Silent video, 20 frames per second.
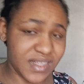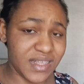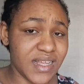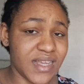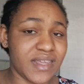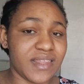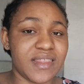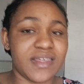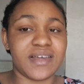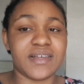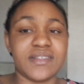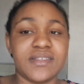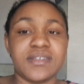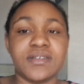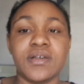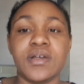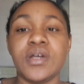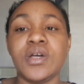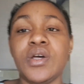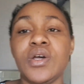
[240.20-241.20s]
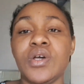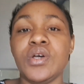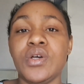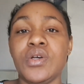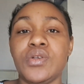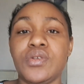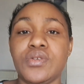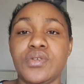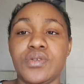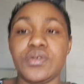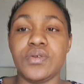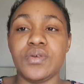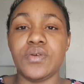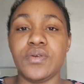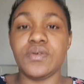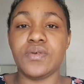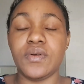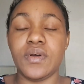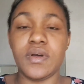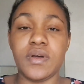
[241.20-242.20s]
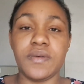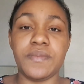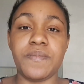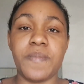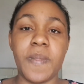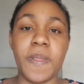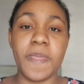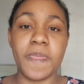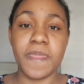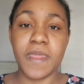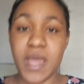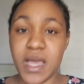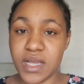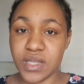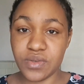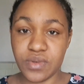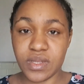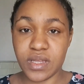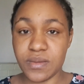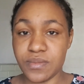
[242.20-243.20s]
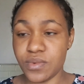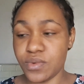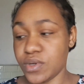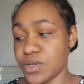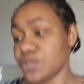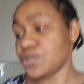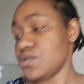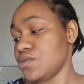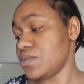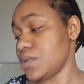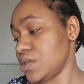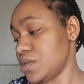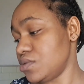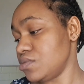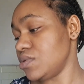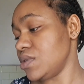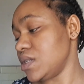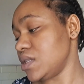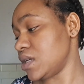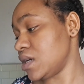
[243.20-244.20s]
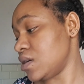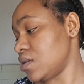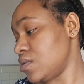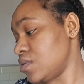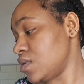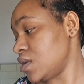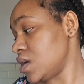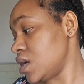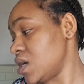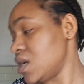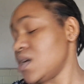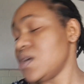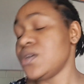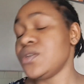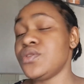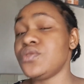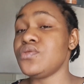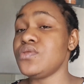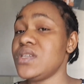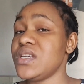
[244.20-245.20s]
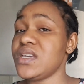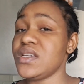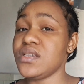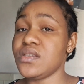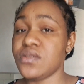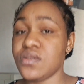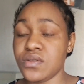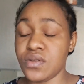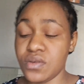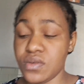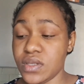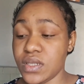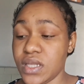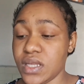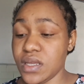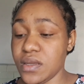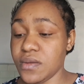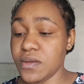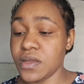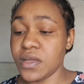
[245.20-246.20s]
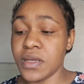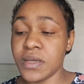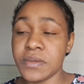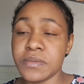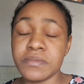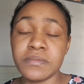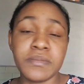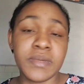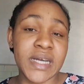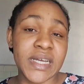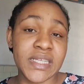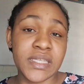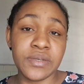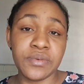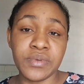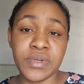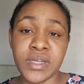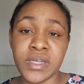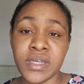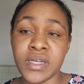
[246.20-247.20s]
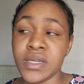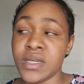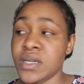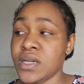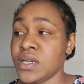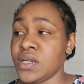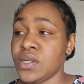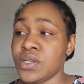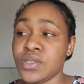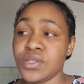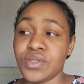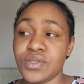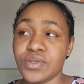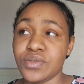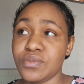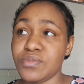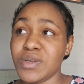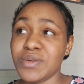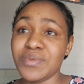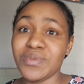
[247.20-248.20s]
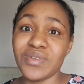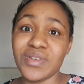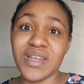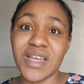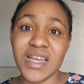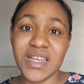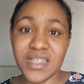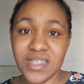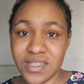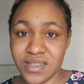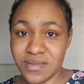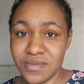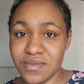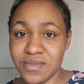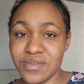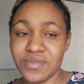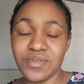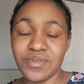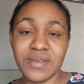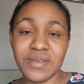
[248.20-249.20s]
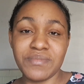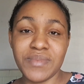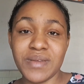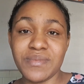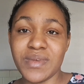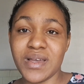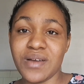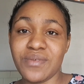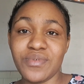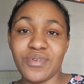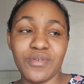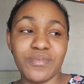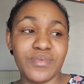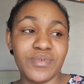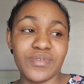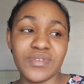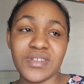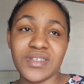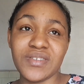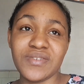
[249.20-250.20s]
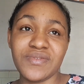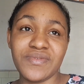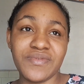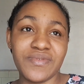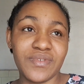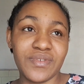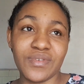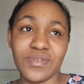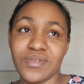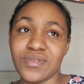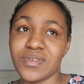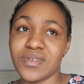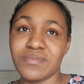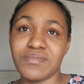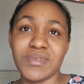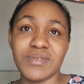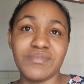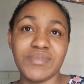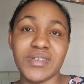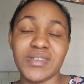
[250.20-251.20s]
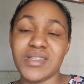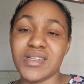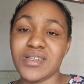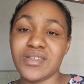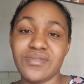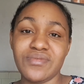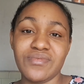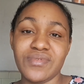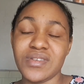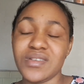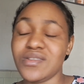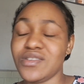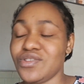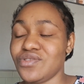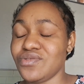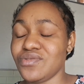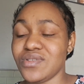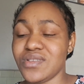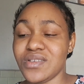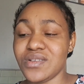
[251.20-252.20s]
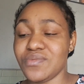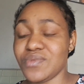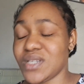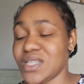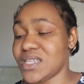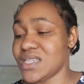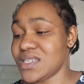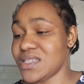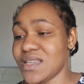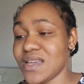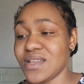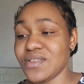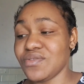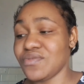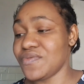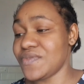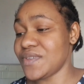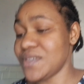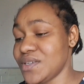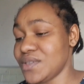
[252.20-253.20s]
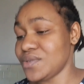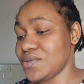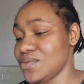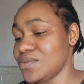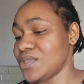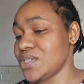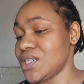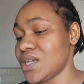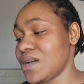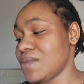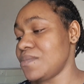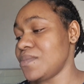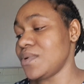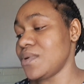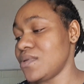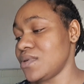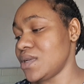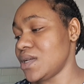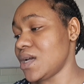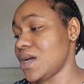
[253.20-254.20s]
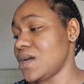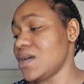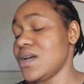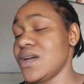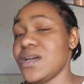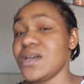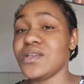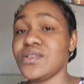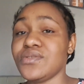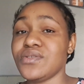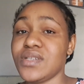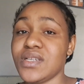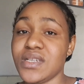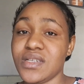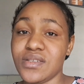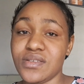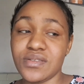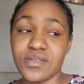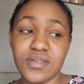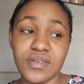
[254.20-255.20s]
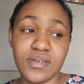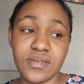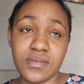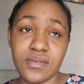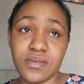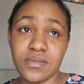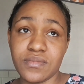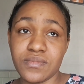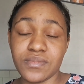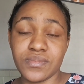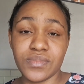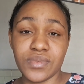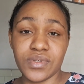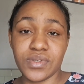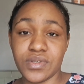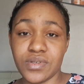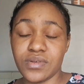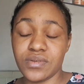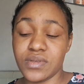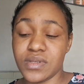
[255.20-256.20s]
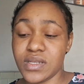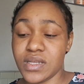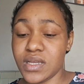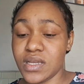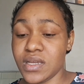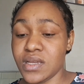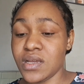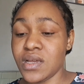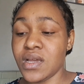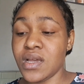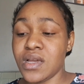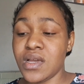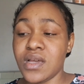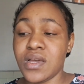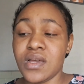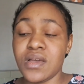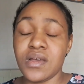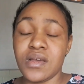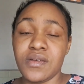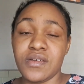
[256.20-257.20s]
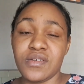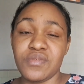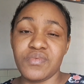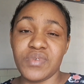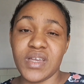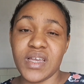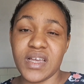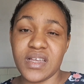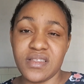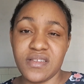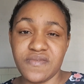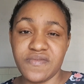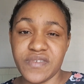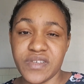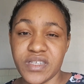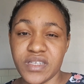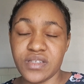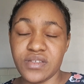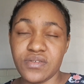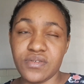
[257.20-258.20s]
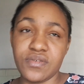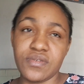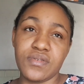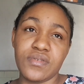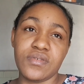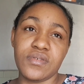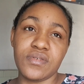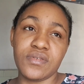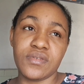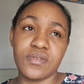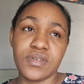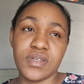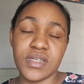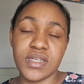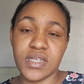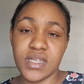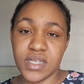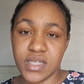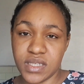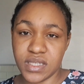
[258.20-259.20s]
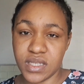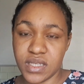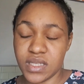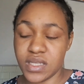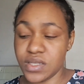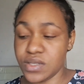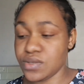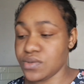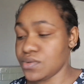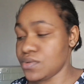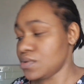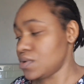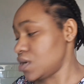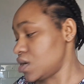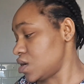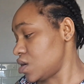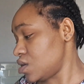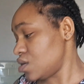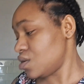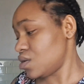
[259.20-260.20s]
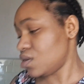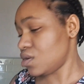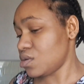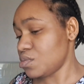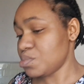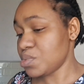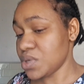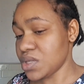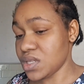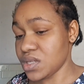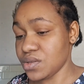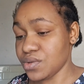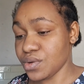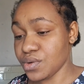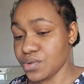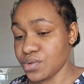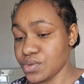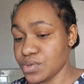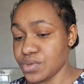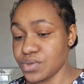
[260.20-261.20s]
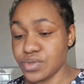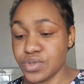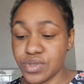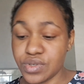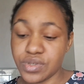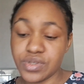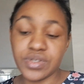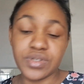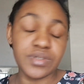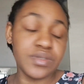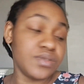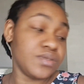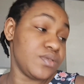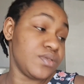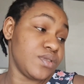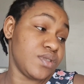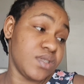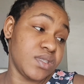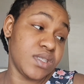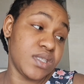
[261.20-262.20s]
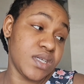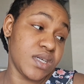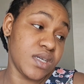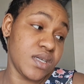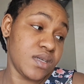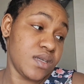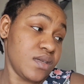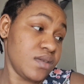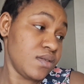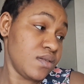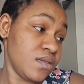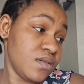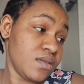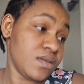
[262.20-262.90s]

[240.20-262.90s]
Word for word: like that. So um, that's what I'm going to be doing now. Today is Sunday, by the way. So maybe you guys, maybe I will upload this vlog maybe next week, Tuesday, Wednesday. I don't really know sharp, but yeah, today is um Sunday. We had a visitor yesterday, so Obi did not go to church today.